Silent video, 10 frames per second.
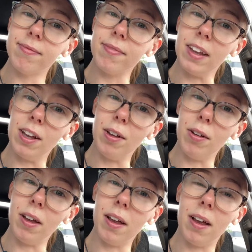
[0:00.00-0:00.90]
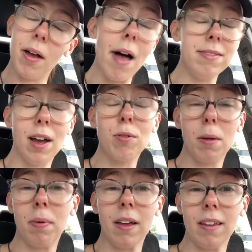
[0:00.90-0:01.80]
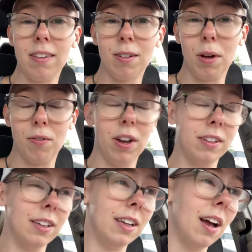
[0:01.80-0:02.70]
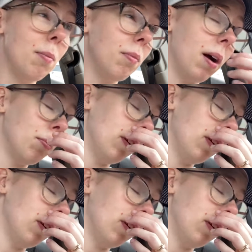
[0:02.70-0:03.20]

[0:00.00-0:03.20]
a little downright pissed, quite frankly. I'm, I'm real